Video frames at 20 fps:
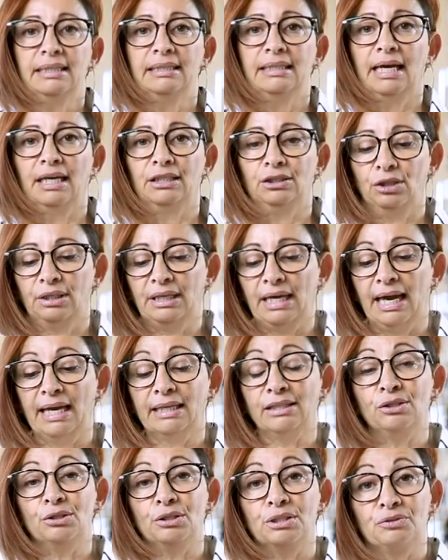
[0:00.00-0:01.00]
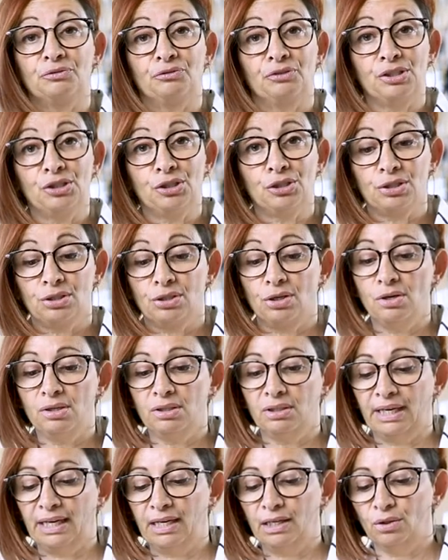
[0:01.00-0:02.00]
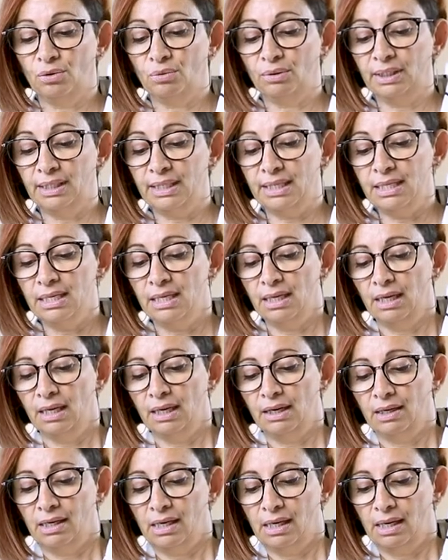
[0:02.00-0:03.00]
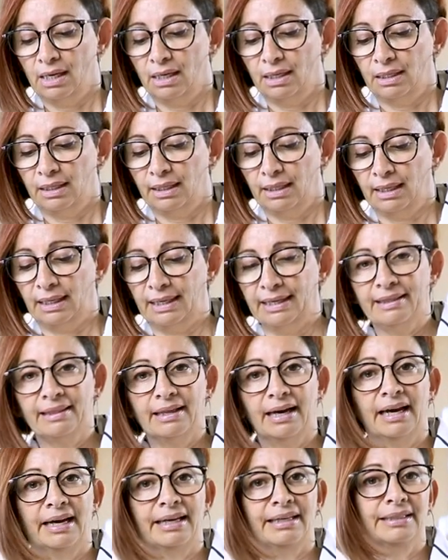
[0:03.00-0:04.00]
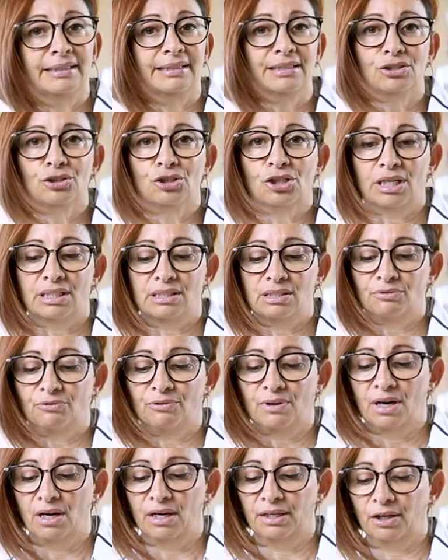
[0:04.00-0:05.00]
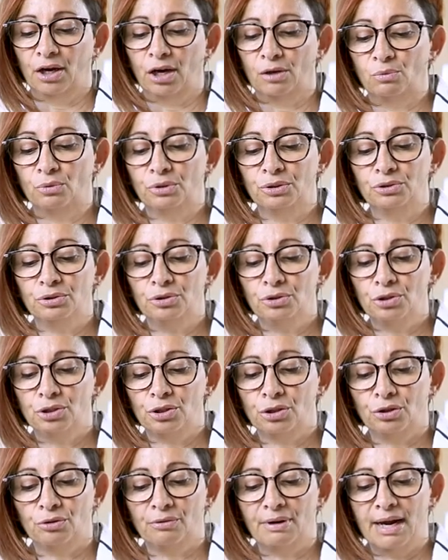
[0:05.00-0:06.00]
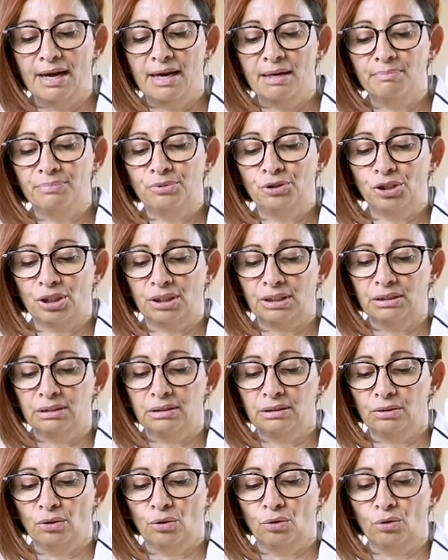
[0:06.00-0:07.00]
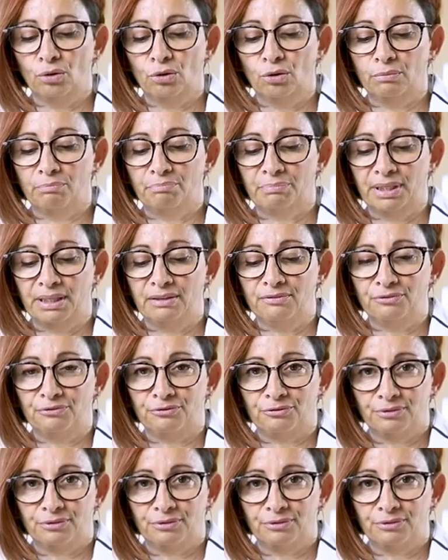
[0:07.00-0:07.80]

Now you can use fish stock equally, either is just fine. I wouldn't use crab, chicken or beef,